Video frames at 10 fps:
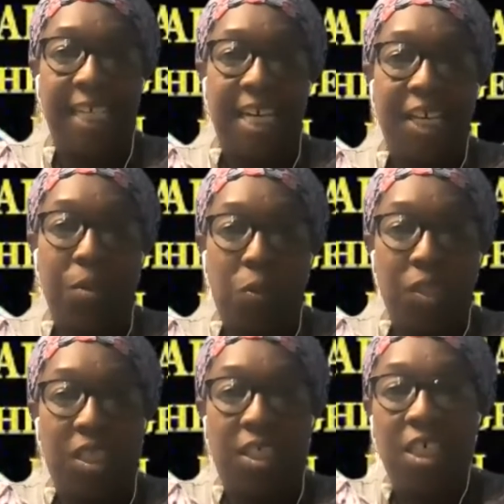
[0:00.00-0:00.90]
It
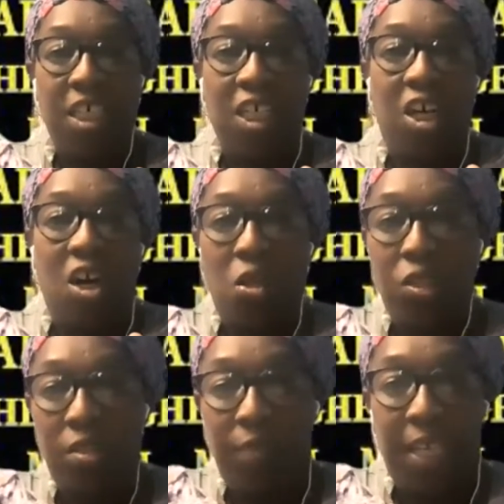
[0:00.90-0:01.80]
was a
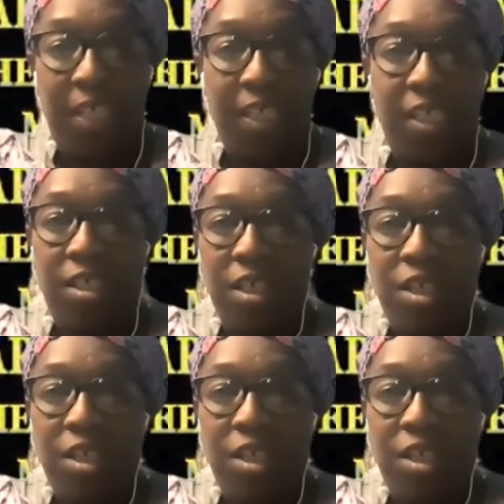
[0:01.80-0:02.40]
cultivated,